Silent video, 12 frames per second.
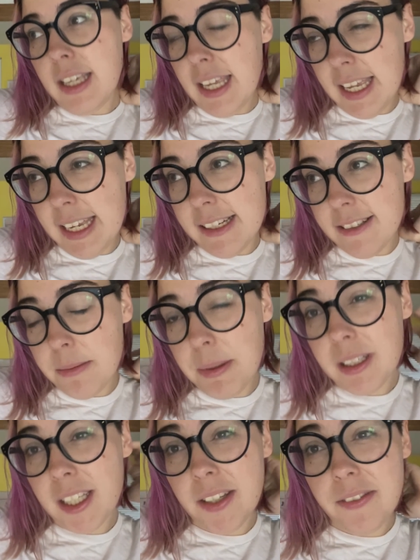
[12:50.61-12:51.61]
and it's gonna be
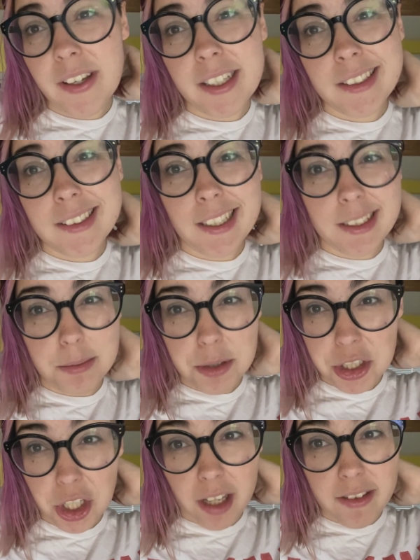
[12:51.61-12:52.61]
a lot of fun. I'll take some
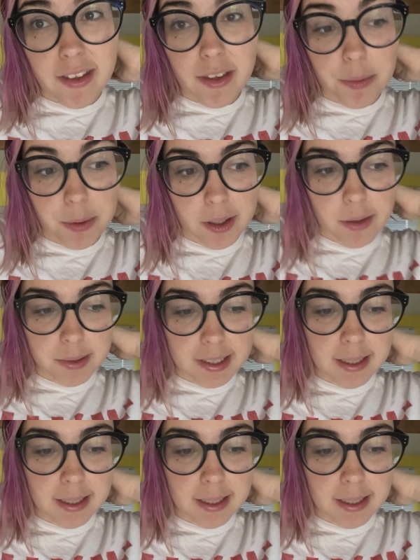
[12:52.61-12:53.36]
shots as we're going